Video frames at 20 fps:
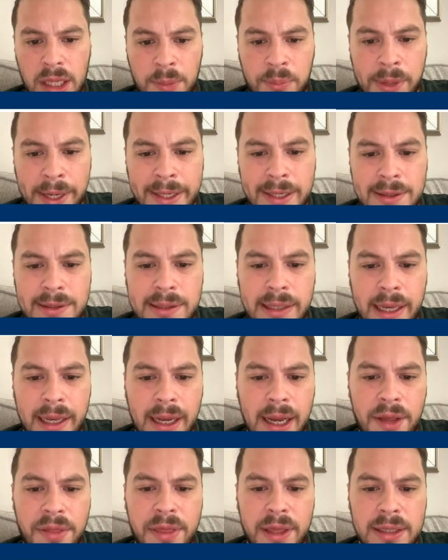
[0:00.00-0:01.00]
And Brendan's
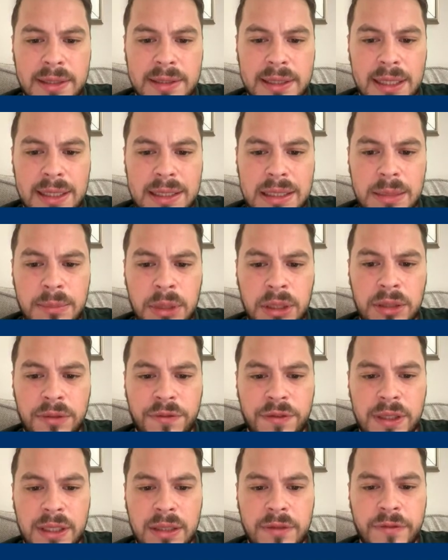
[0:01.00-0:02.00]
saying, I think 60
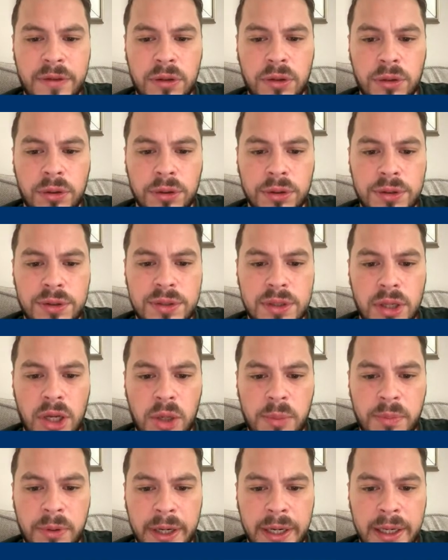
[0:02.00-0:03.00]
million for Gordon's a
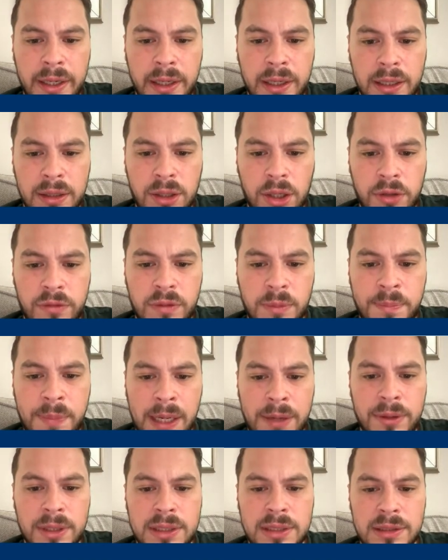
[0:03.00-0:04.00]
no-brainer. I'd go for
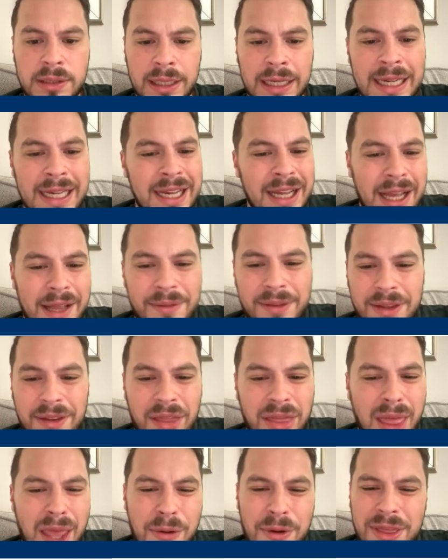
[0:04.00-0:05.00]
Barrett and Diaz.
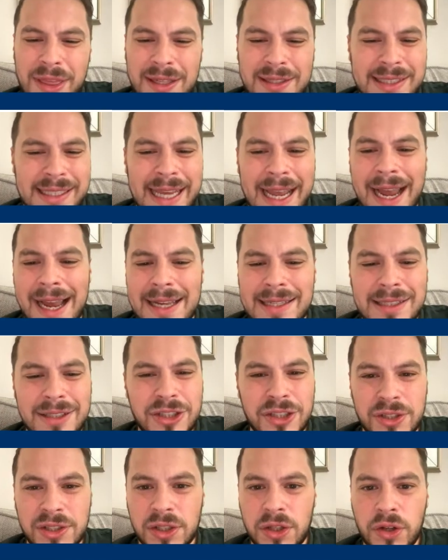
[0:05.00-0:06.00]
The thing with this Diaz
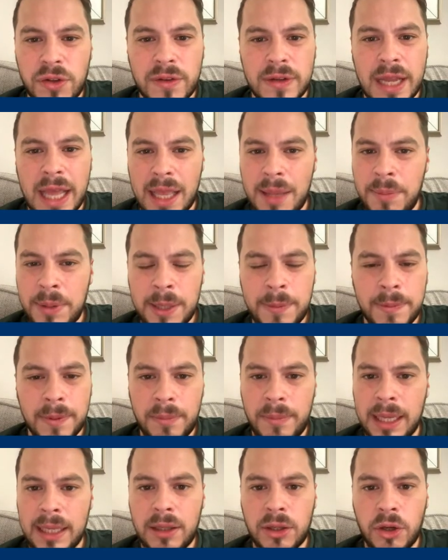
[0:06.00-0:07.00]
is just another name
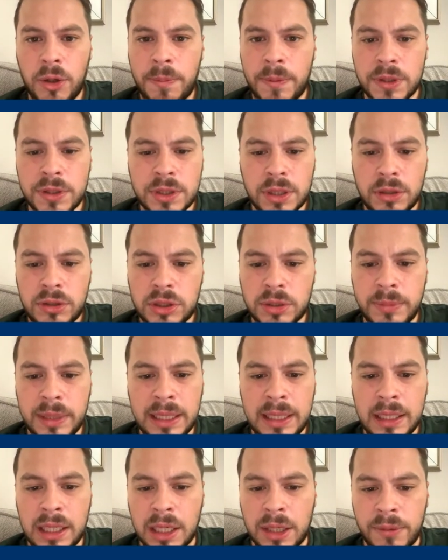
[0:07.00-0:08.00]
people are making up on social
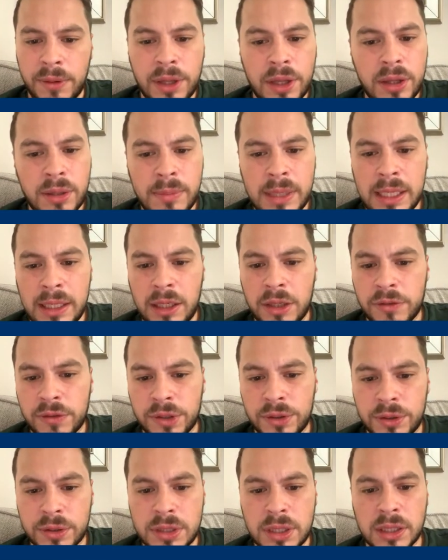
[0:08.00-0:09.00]
media, and then the media
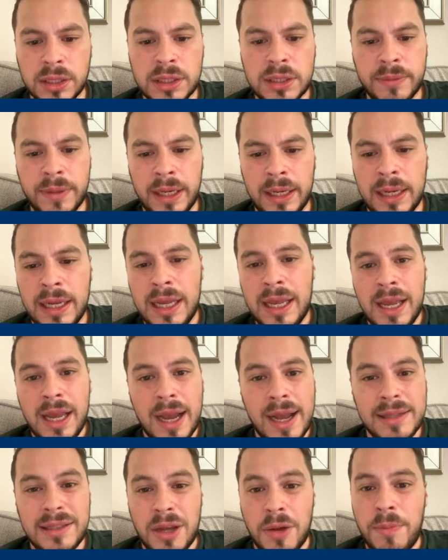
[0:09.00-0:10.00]
have caught onto it.
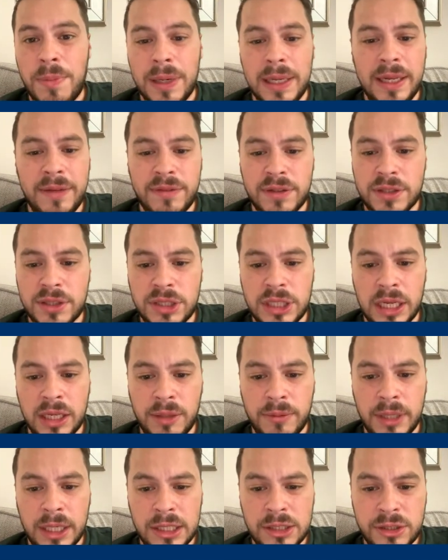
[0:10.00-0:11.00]
I don't believe there's a
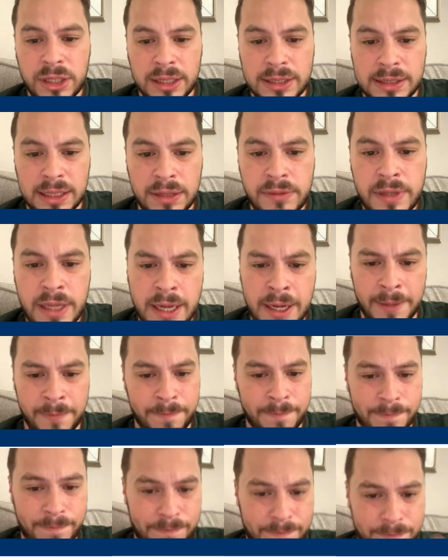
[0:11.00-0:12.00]
genuine interest in there.